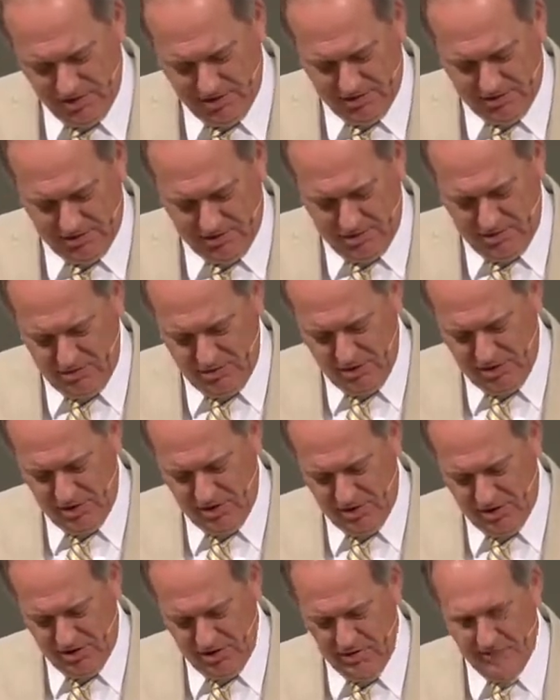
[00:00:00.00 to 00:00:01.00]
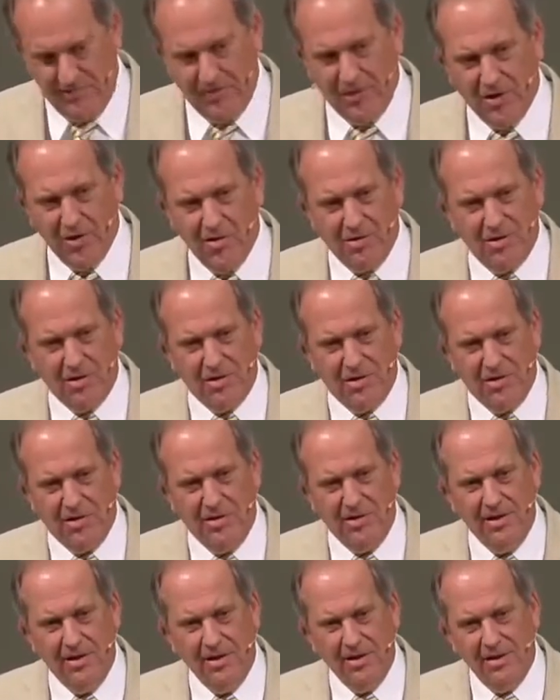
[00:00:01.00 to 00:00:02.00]
thrown into confusion,
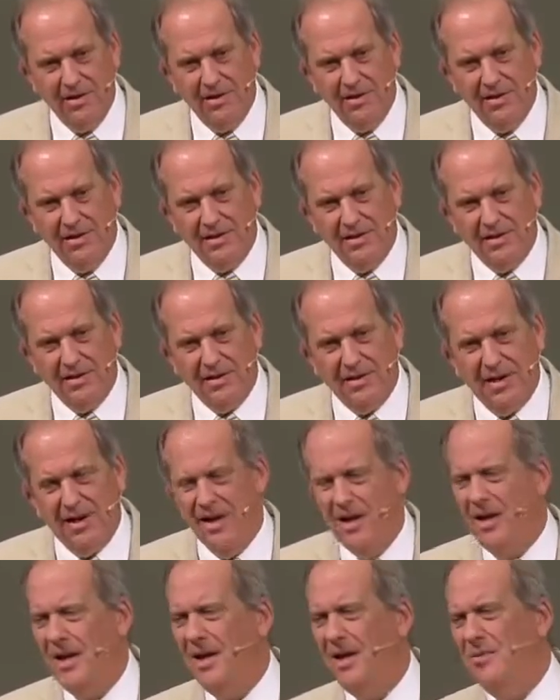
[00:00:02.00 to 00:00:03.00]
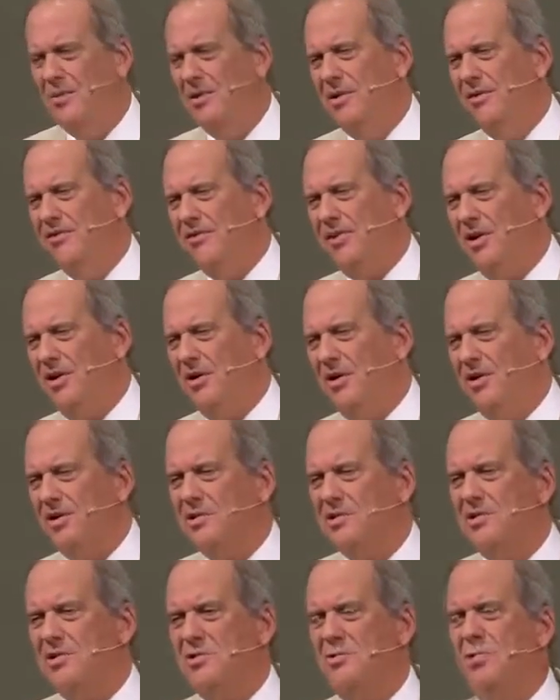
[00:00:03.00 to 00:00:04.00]
Haman's heart
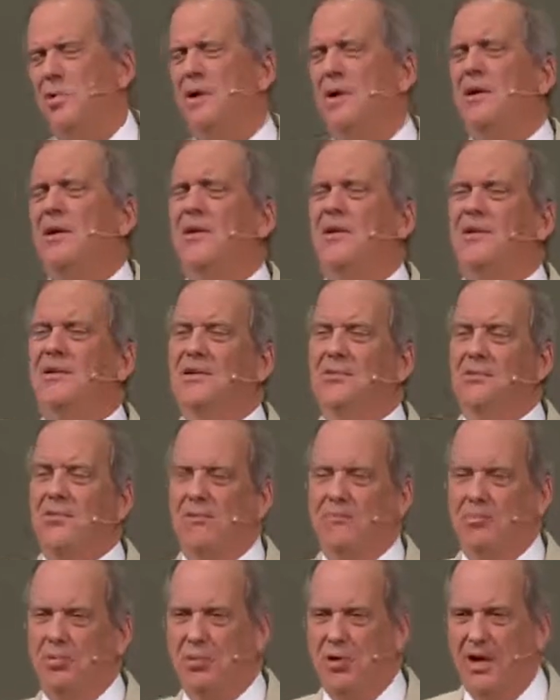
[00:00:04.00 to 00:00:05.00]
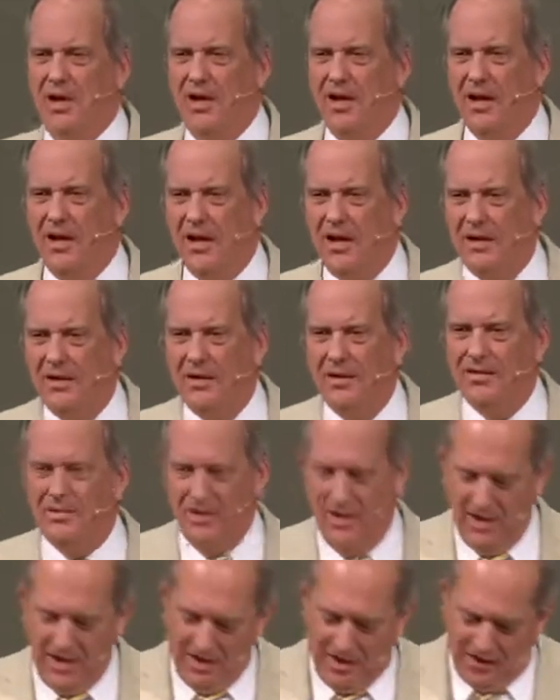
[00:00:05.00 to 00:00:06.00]
swelled with pride
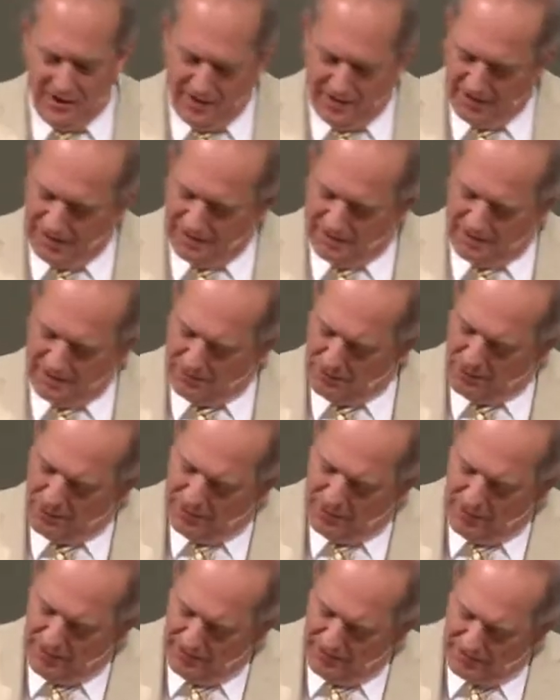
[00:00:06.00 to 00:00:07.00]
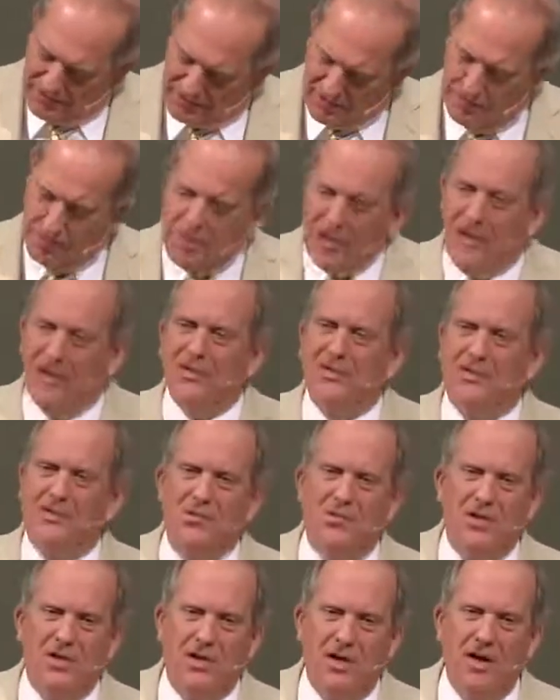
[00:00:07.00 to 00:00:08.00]
at what he was about
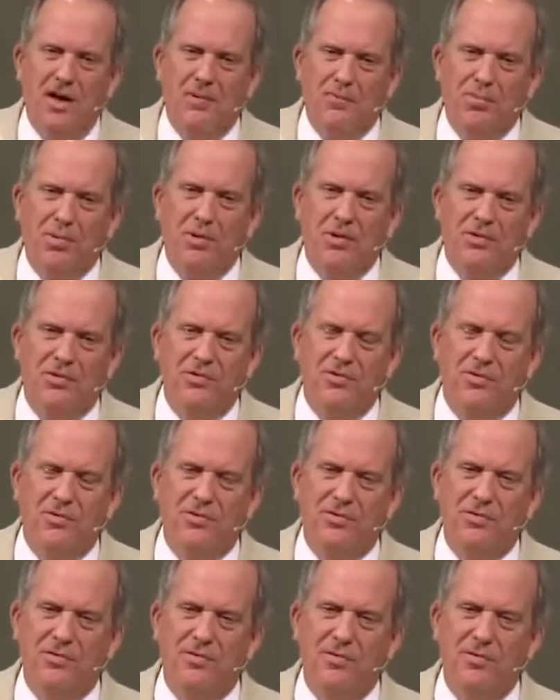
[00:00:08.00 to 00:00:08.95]
to accomplish.